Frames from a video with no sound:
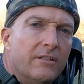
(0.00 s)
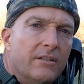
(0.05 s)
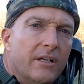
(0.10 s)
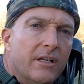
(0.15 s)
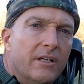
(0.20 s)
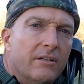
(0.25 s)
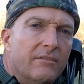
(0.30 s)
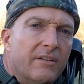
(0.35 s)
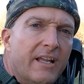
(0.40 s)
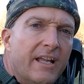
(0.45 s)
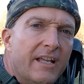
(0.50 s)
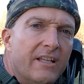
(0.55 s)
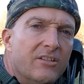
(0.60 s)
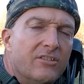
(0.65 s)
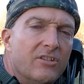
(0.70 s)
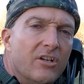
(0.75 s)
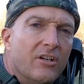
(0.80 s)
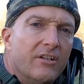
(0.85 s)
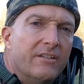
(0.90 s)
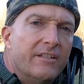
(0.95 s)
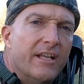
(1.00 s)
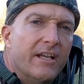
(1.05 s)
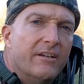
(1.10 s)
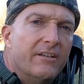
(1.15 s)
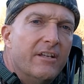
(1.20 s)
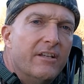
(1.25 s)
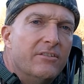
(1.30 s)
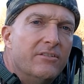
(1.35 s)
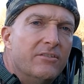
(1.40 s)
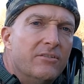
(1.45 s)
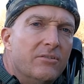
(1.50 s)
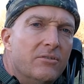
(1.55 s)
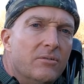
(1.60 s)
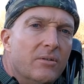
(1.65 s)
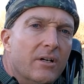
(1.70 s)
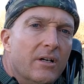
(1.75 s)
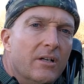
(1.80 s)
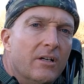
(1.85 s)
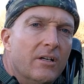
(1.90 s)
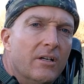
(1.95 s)
kind of heads on down
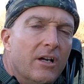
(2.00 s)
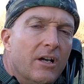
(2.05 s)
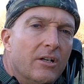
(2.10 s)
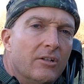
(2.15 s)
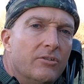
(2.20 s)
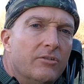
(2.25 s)
into a